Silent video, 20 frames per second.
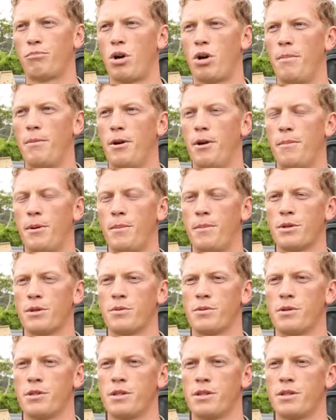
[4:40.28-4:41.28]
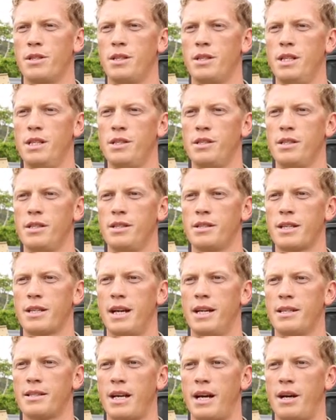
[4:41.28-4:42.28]
primary purpose was just to teach these
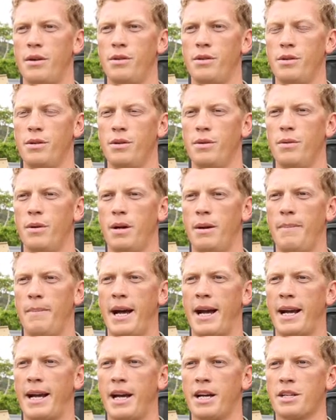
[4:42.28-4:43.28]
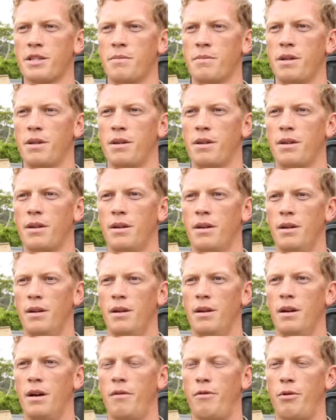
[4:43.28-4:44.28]
guys how to do a back azimuth
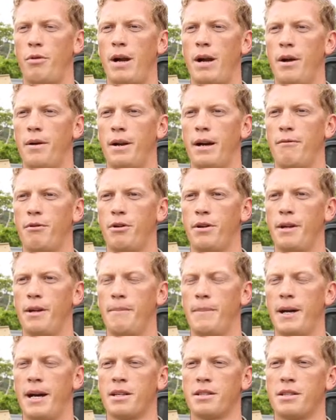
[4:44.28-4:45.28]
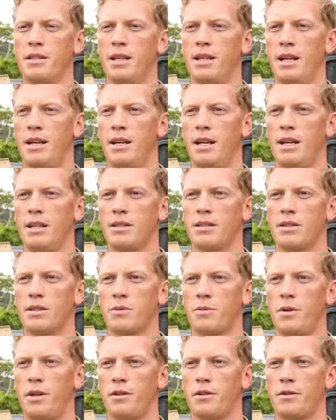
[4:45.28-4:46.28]
of a round after it impacts and detonates, as
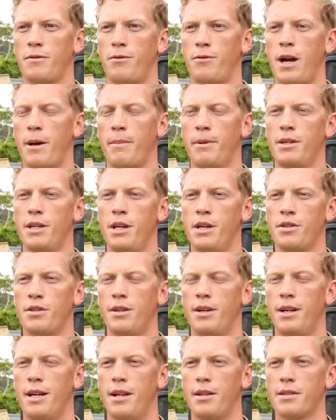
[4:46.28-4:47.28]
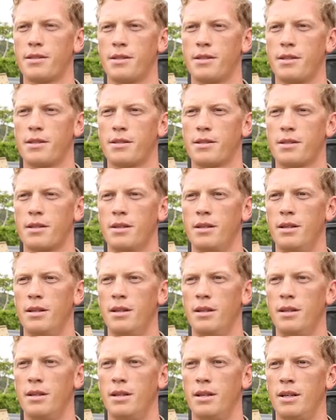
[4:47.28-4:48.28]
well as fragmentation analysis
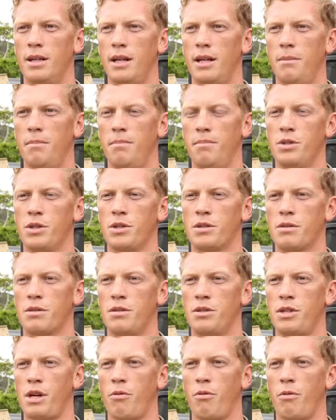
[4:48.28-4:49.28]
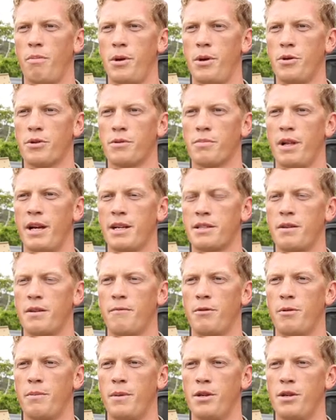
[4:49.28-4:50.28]
and just general post-blast
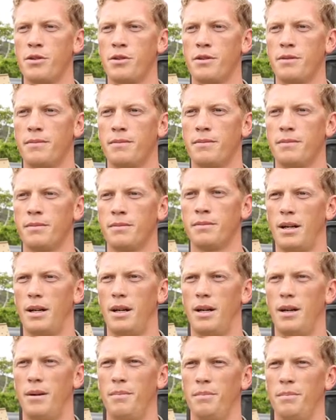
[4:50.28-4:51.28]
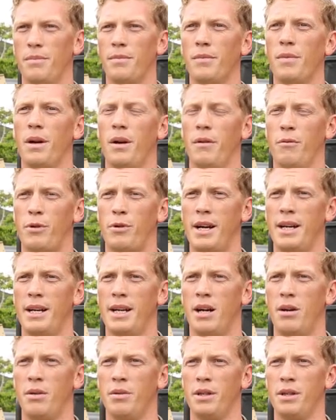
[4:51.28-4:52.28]
information. Um, right
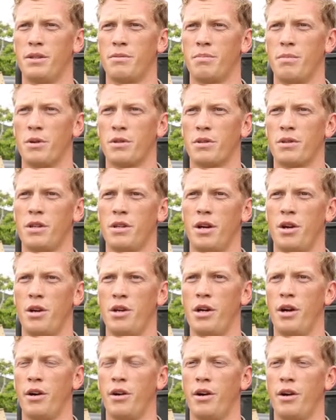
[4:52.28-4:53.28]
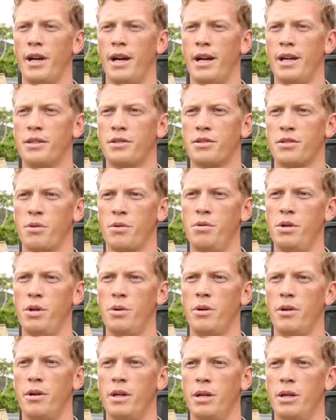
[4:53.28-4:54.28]
now, it's mostly our younger guys, so
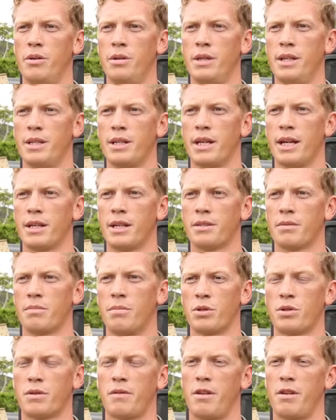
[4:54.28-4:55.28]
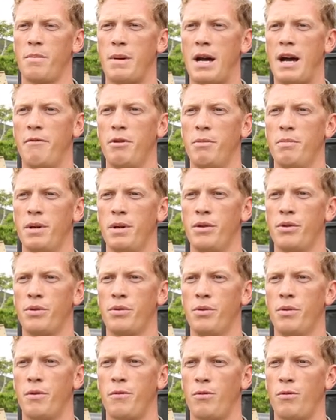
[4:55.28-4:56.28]
newer EOD techs. Most of them haven't been
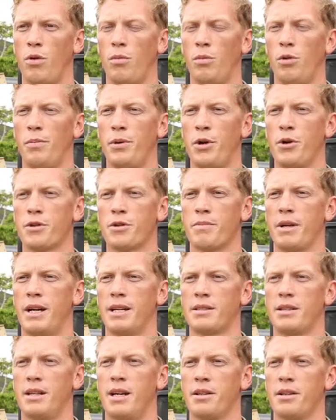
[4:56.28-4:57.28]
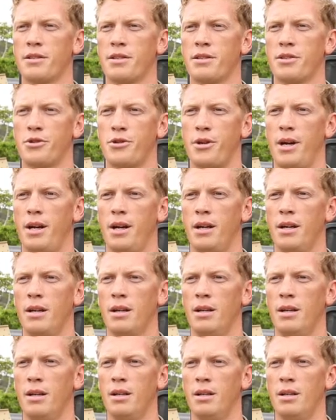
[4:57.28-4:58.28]
through a formal post-blast analysis training.
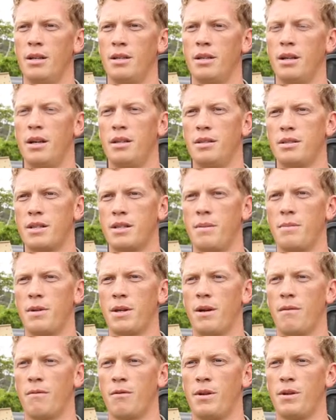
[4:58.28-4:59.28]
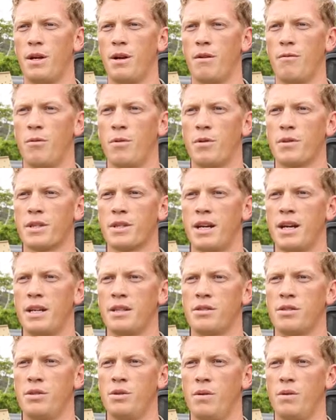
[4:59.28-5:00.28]
And same thing for the Air Force
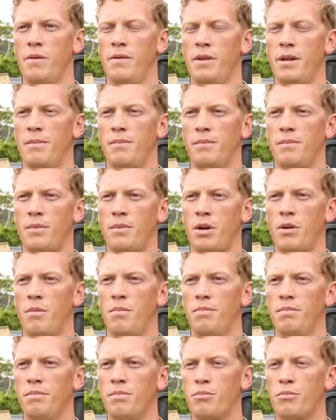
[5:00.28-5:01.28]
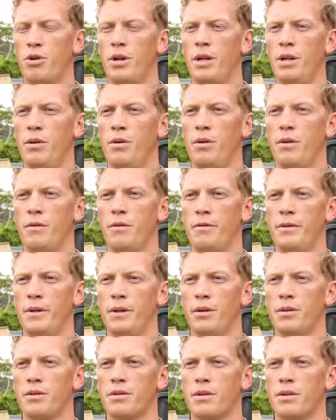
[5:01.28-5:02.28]
guys. Two of them are pretty new to the
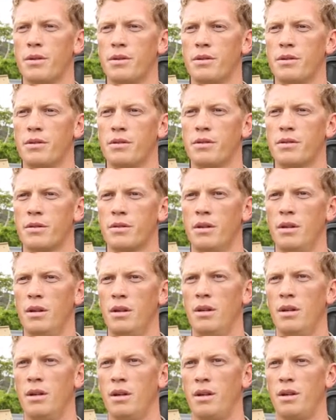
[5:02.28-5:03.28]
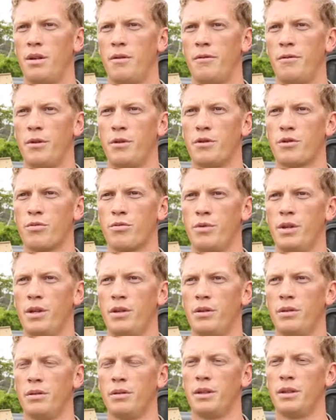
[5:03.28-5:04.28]
field, so this is their first real